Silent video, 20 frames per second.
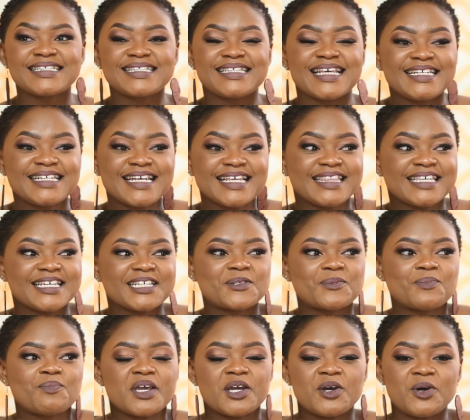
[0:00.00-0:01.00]
started this
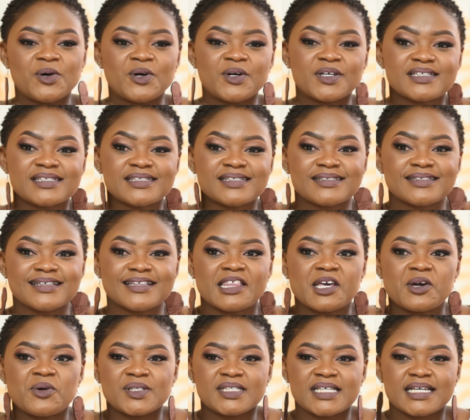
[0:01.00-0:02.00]
because
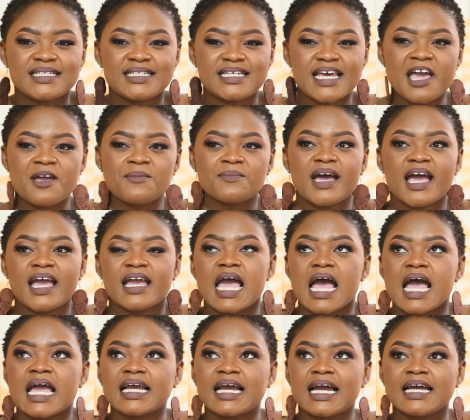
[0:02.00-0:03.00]
there was a time,
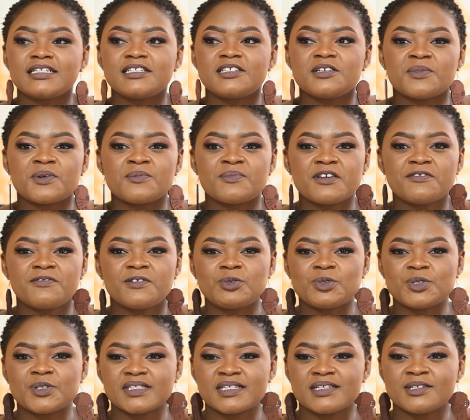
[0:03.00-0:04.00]
I can't remember if it
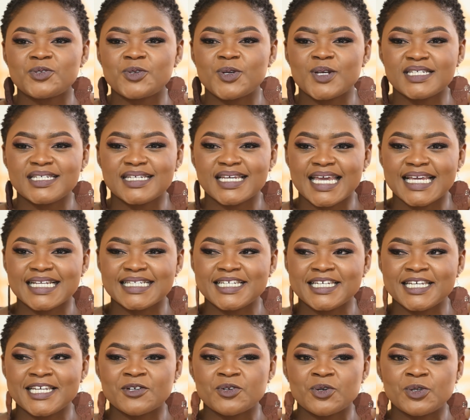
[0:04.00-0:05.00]
was in
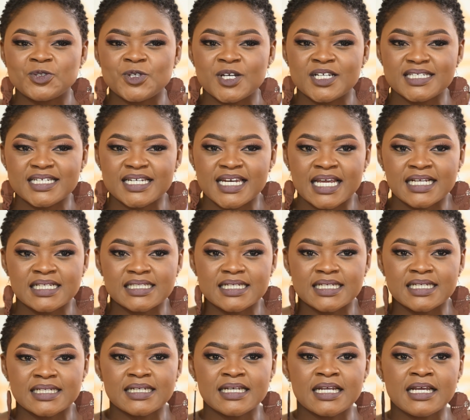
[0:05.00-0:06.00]
2018 or
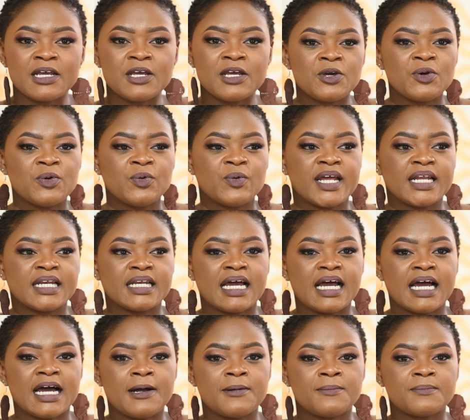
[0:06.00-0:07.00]
2019,
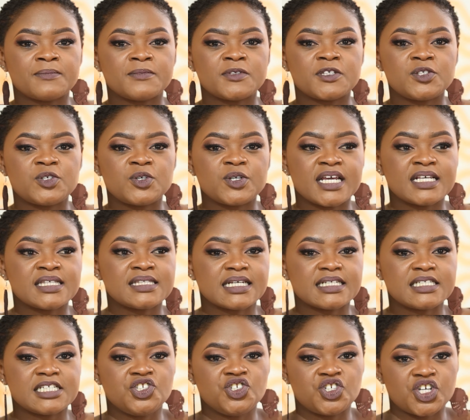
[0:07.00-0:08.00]
when students at
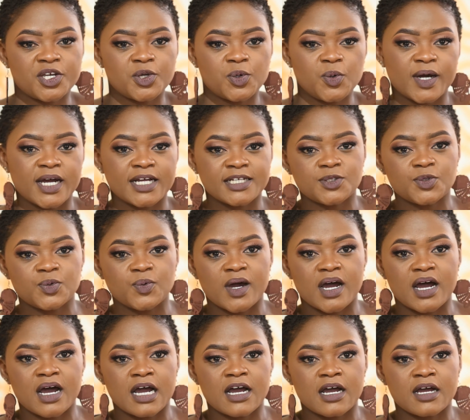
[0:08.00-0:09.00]
JKUAT
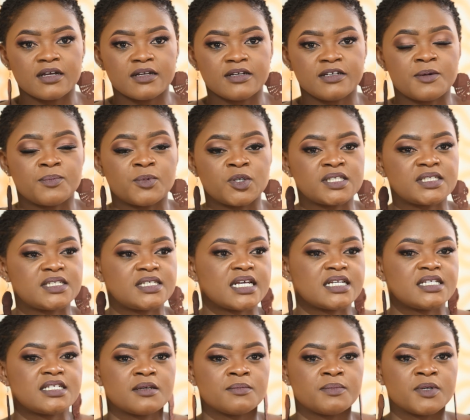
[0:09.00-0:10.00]
were
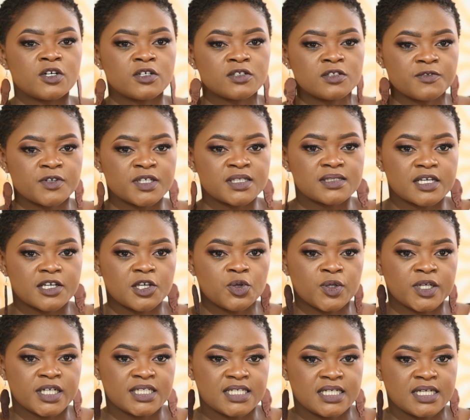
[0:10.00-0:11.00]
demonstrating because of
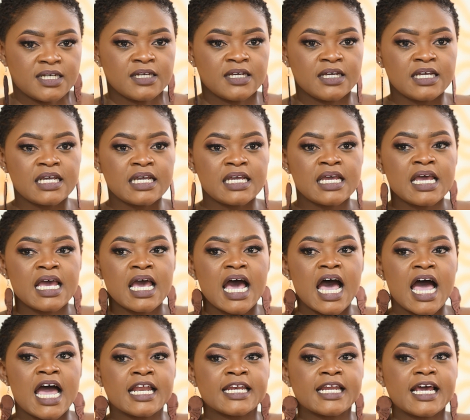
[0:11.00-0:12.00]
insecurity.
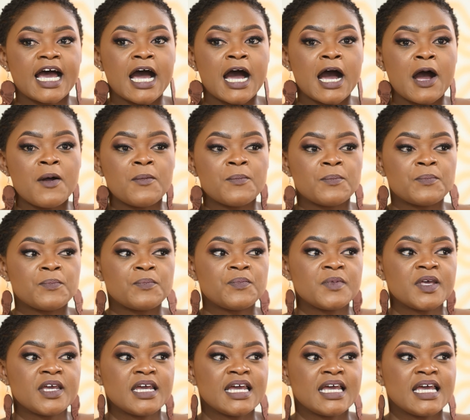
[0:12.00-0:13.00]
And
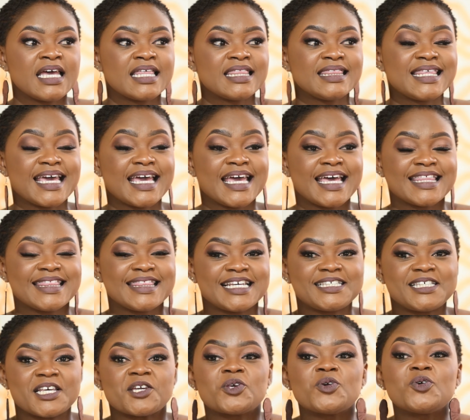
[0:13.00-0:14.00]
the
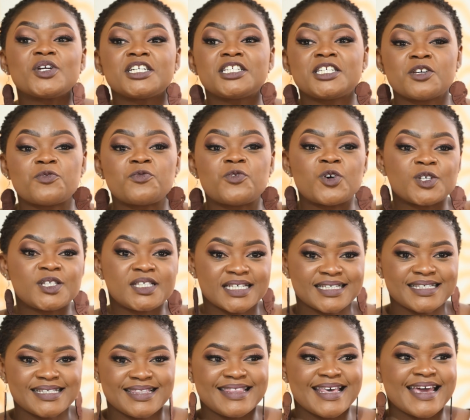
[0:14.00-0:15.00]
security
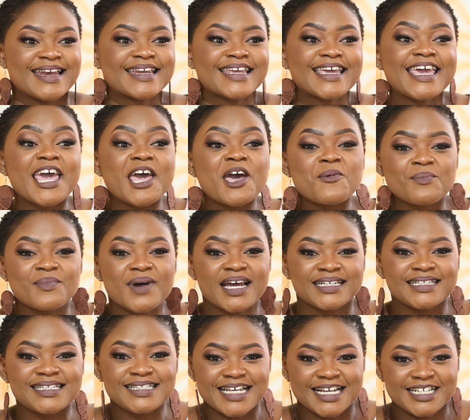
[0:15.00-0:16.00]
forces then came
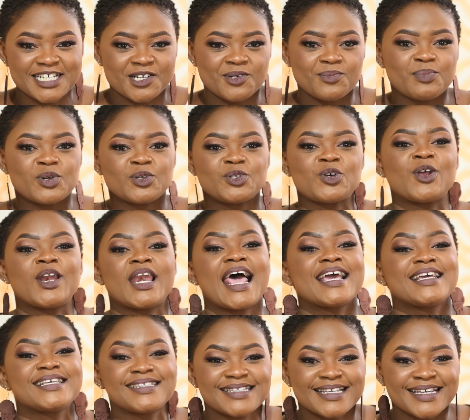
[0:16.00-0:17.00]
and started
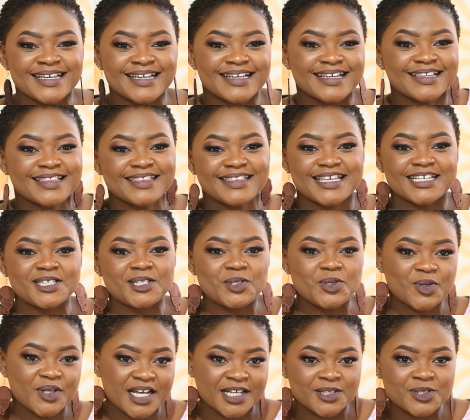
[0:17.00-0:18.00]
brutalizing the
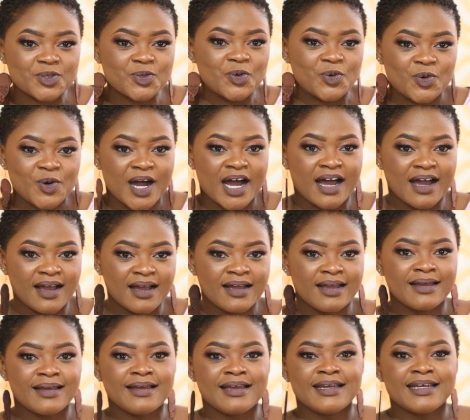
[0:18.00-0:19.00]
students who were
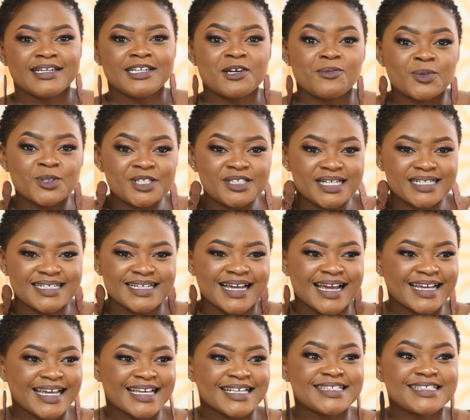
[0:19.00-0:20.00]
demonstrating
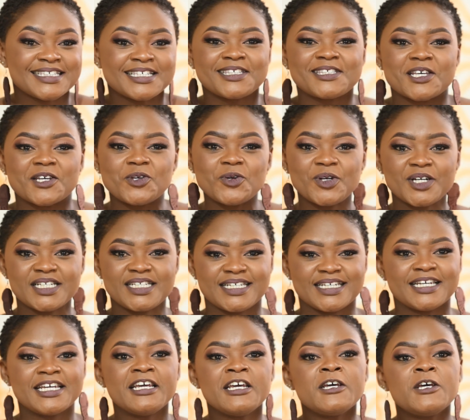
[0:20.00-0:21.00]
against
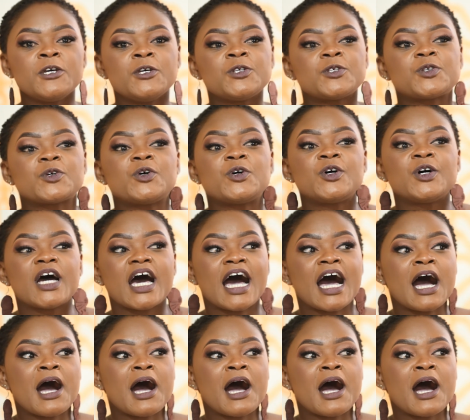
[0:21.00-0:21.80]
insecurity. So